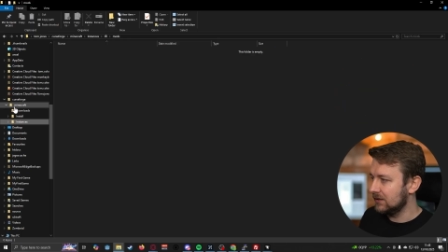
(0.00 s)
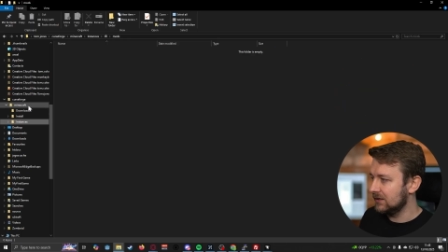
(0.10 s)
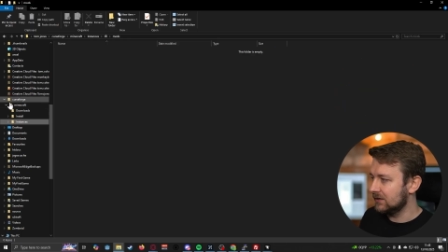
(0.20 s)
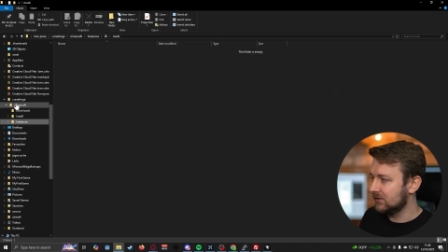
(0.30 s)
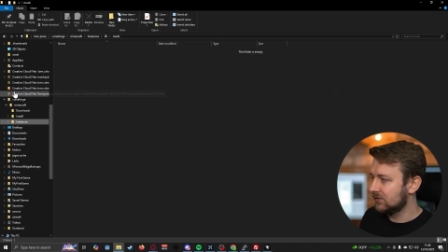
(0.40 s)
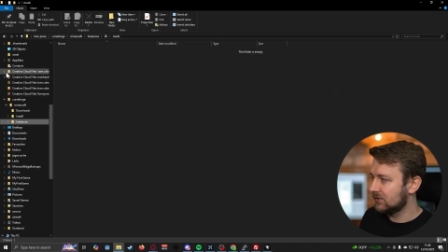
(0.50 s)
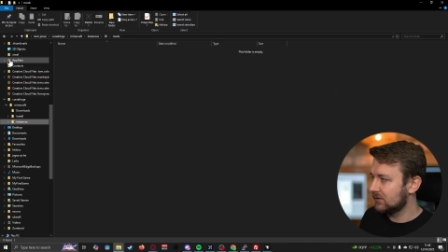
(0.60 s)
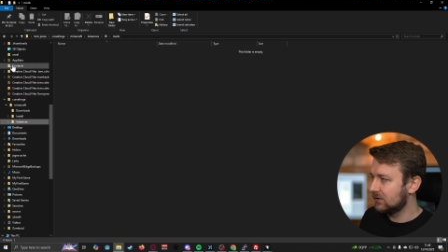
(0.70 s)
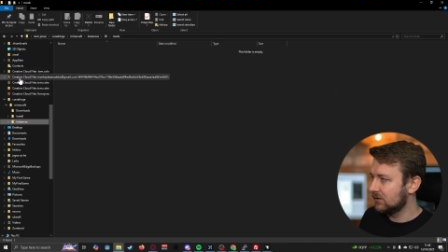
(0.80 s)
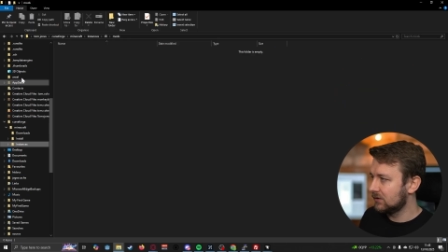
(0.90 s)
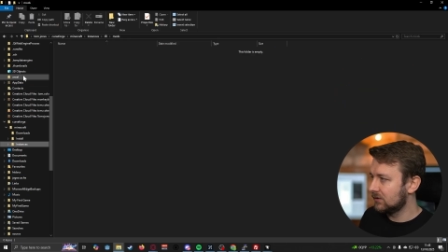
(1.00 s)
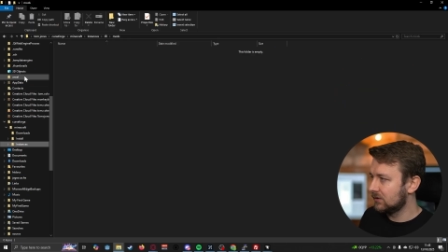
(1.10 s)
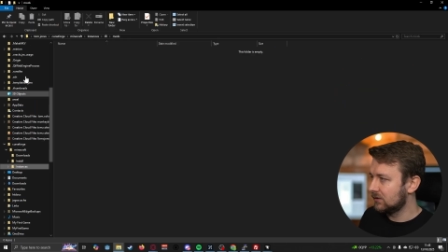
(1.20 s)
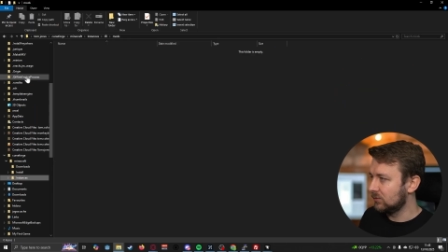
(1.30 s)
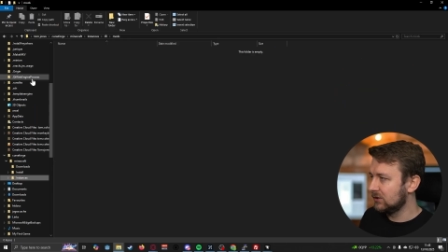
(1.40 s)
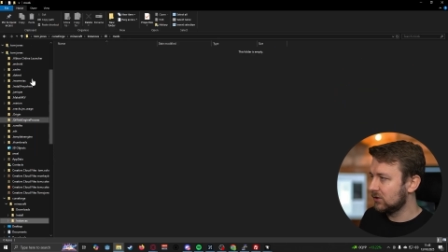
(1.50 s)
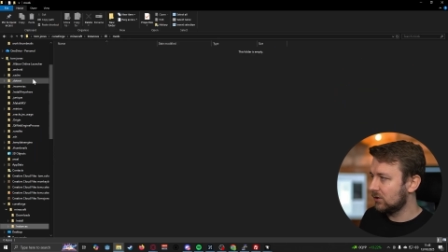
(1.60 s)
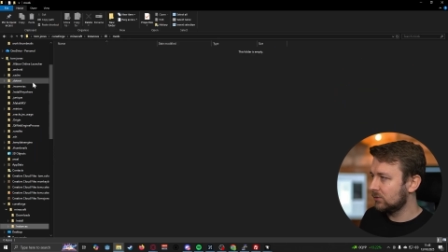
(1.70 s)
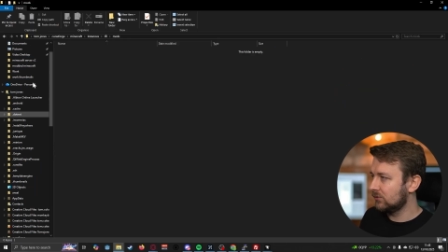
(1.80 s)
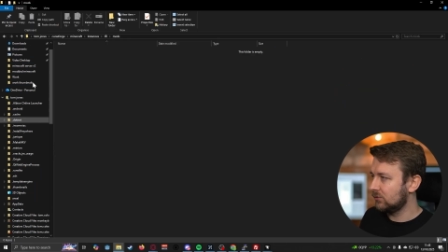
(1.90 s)
is if we
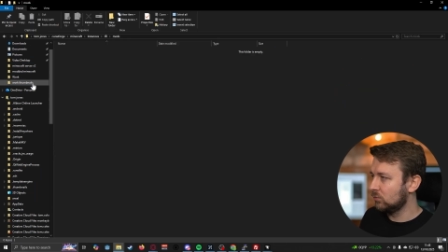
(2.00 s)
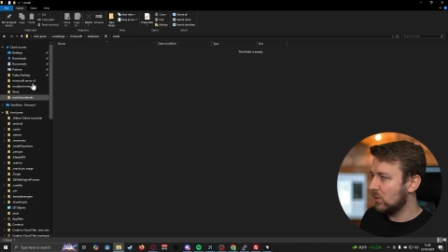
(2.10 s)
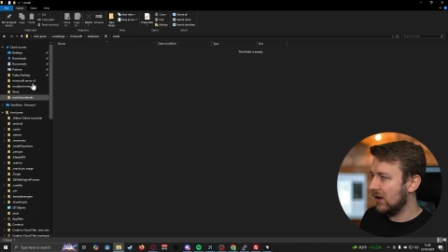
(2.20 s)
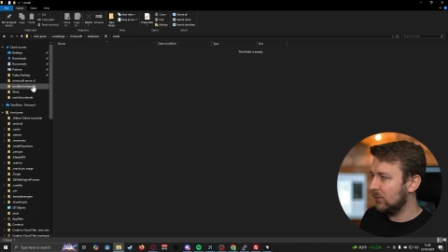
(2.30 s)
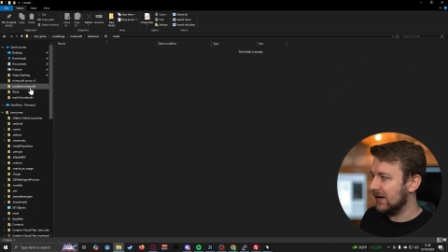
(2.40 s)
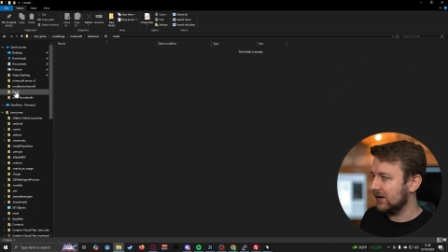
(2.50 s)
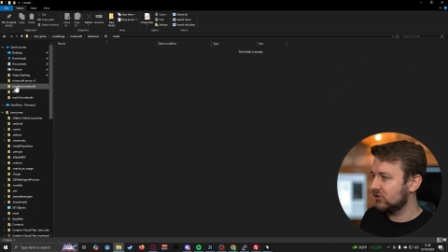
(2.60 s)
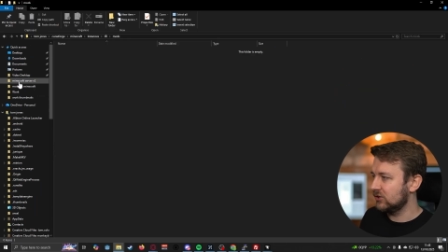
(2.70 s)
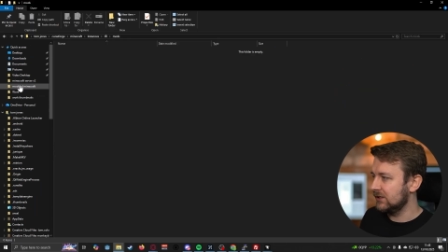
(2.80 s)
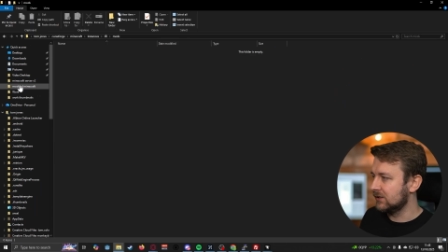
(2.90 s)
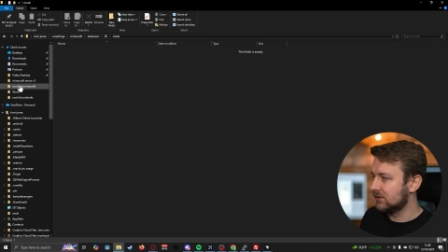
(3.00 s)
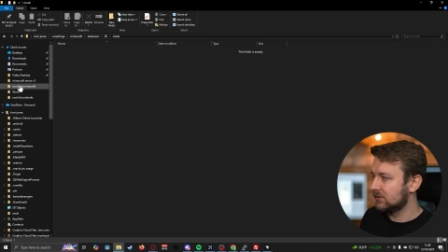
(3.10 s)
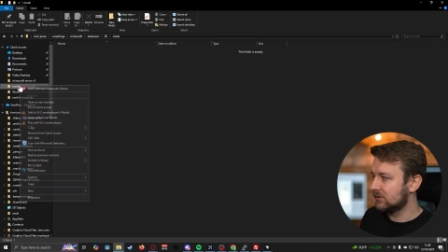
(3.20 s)
go to where we actually